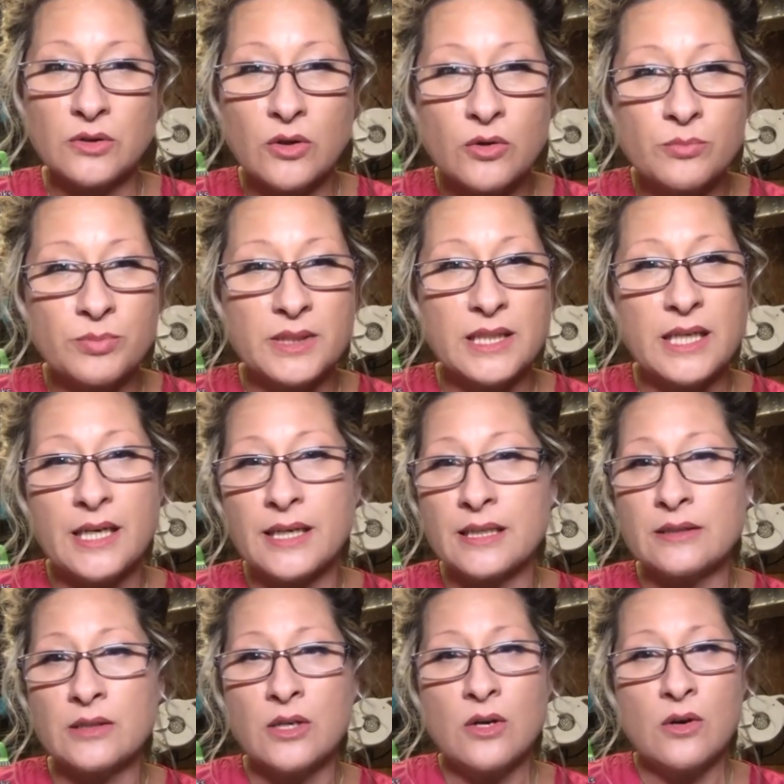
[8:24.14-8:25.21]
open
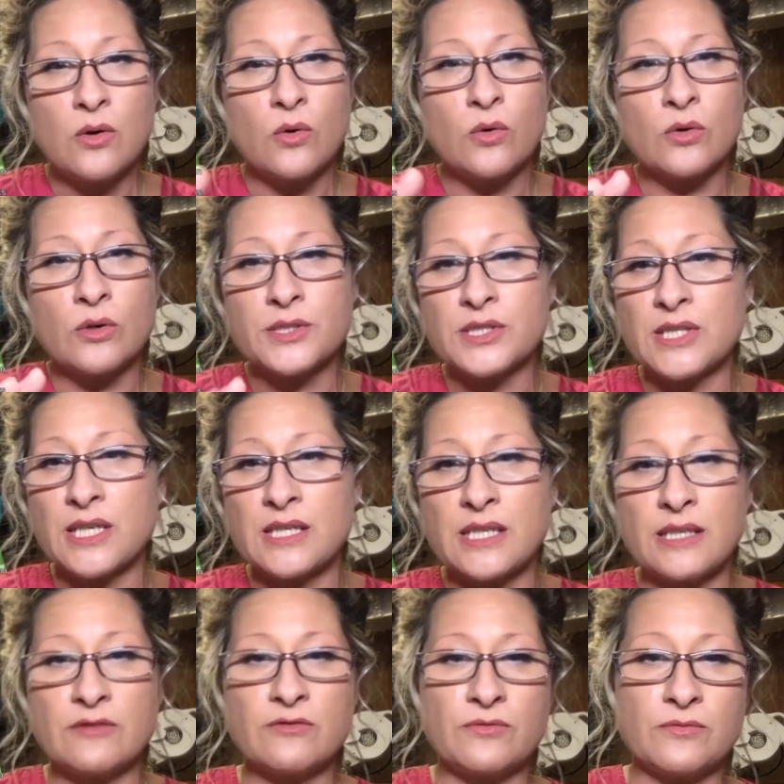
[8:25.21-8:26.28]
cut, or
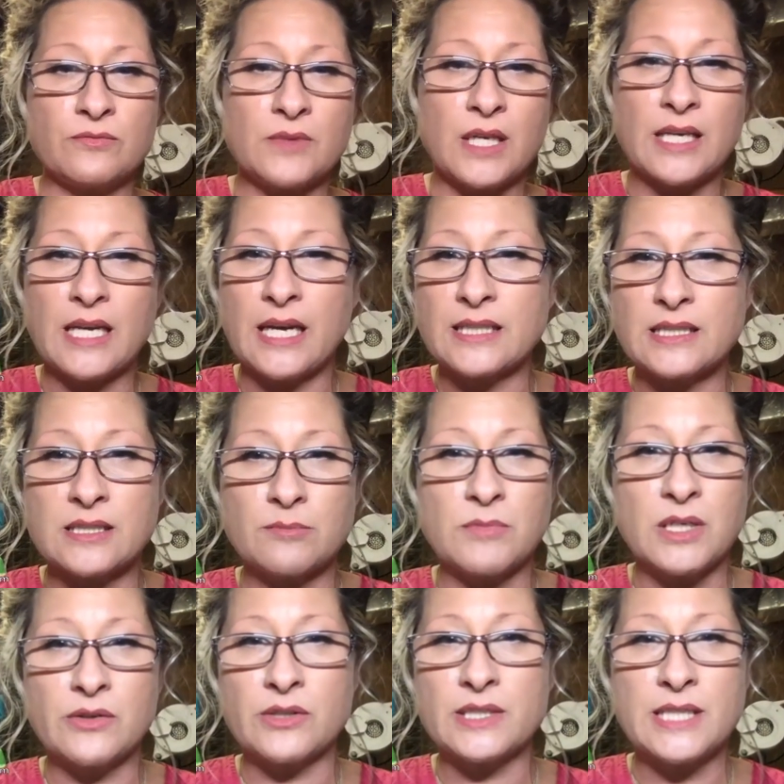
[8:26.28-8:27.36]
say they got some
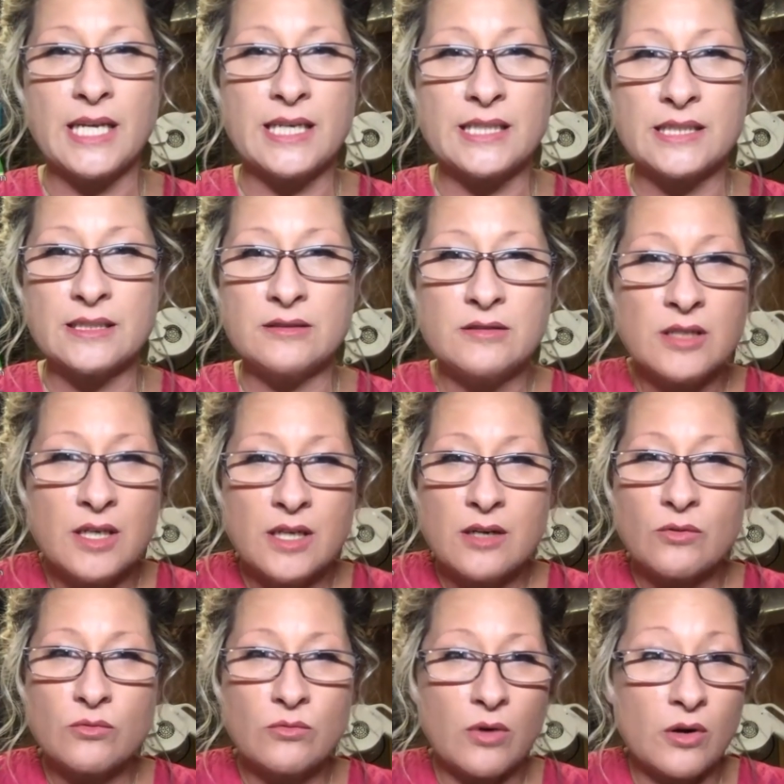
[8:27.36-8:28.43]
irritated
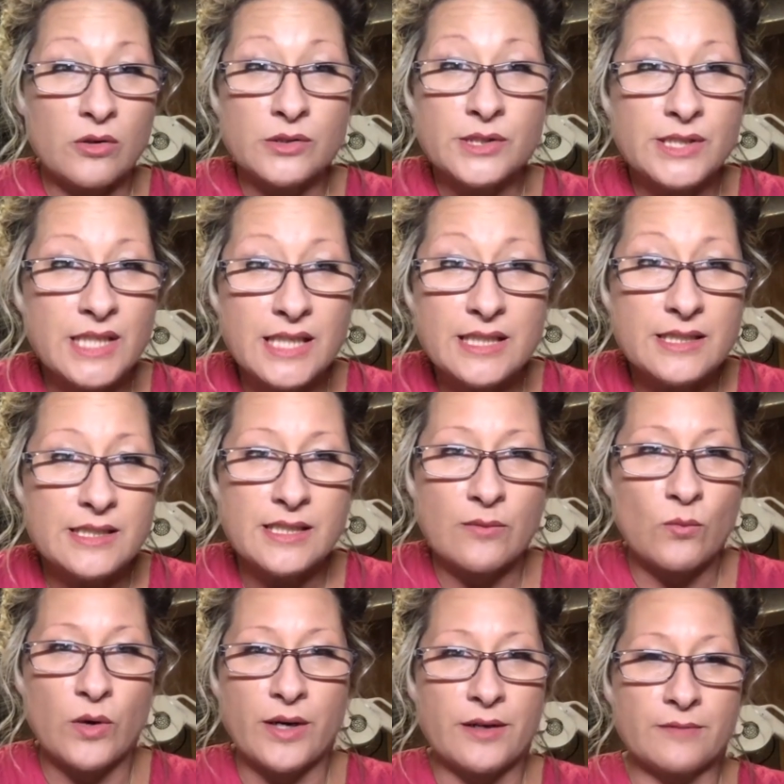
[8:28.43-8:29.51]
raw skin
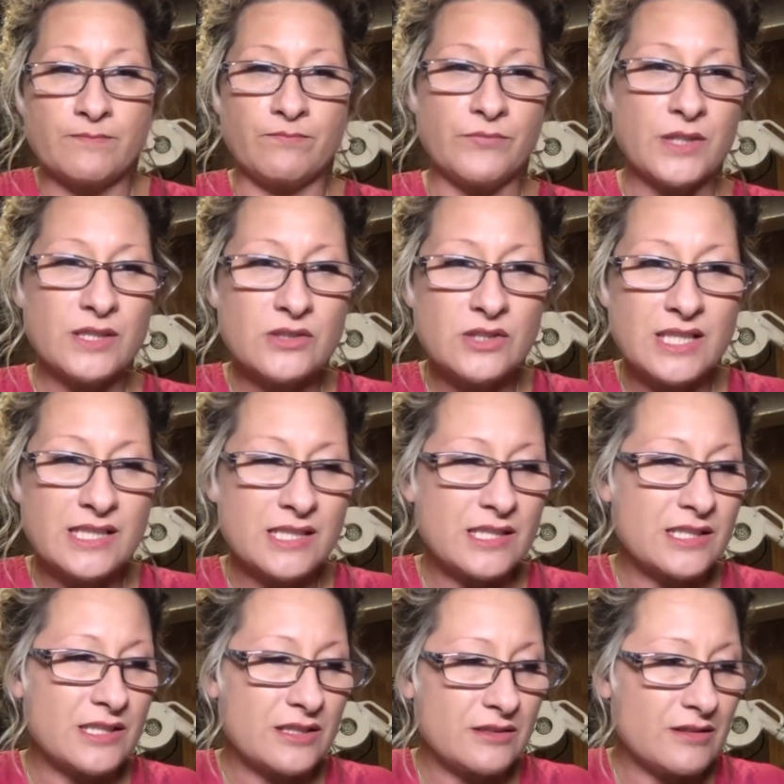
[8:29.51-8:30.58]
somewhere. Yeah,
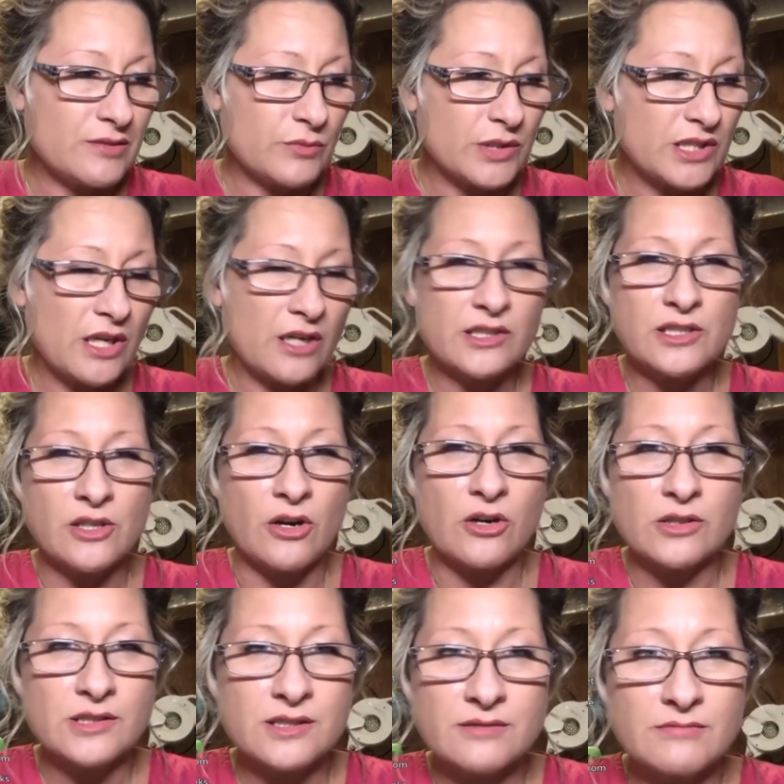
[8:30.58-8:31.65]
we're talking
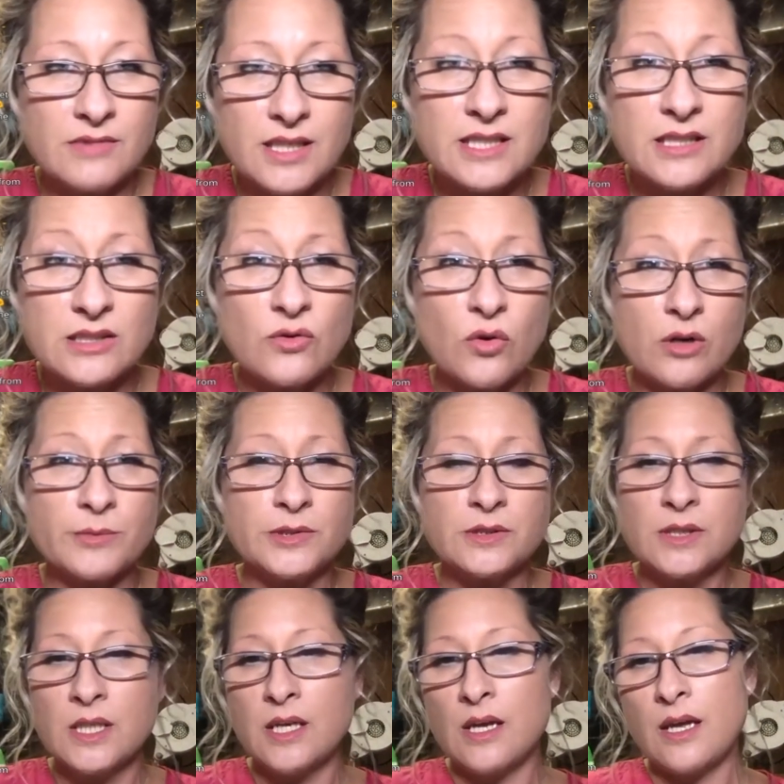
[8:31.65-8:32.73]
dogs, it's normal.
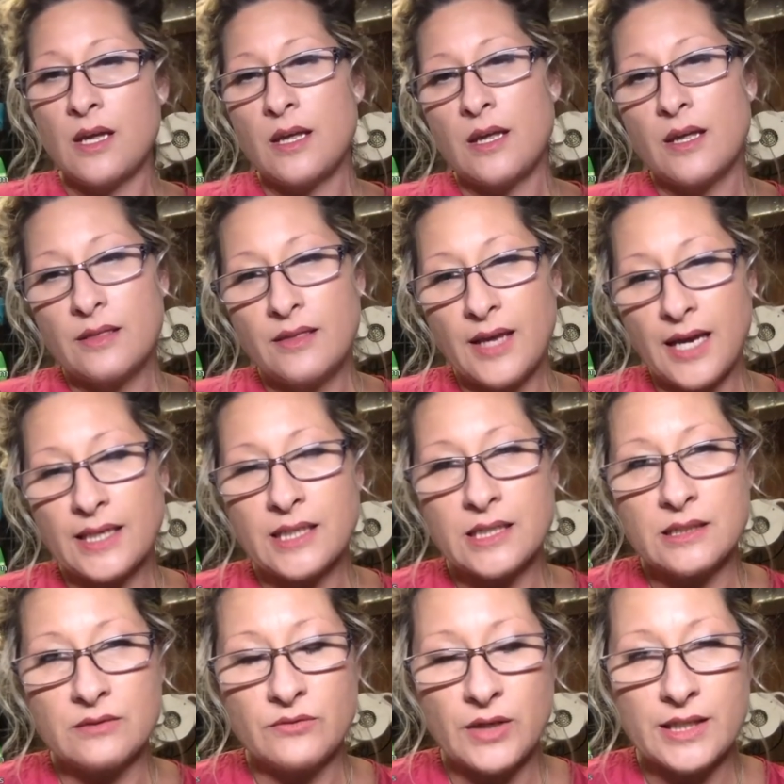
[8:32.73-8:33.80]
That can
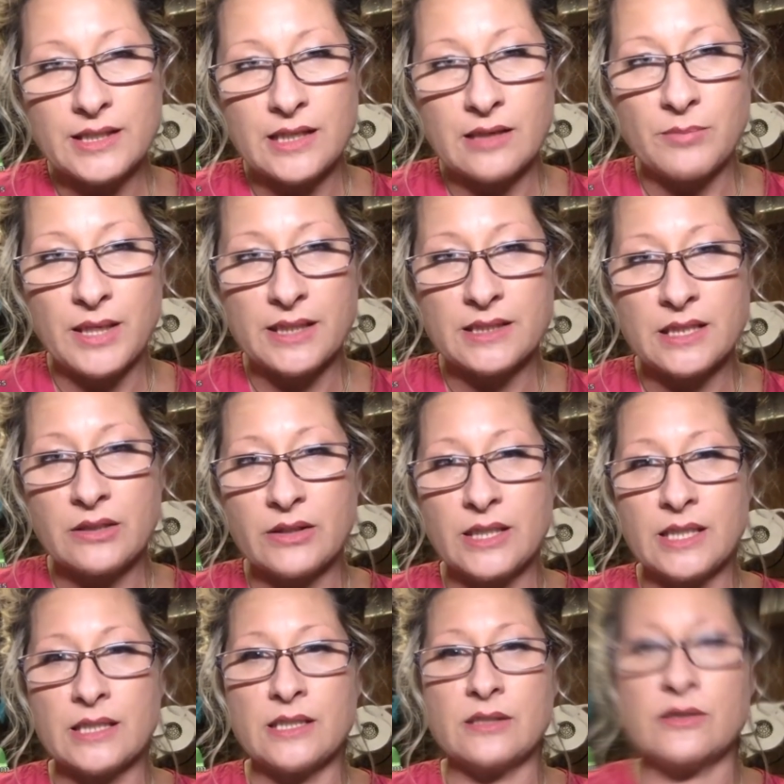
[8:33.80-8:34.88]
invite that bacteria into their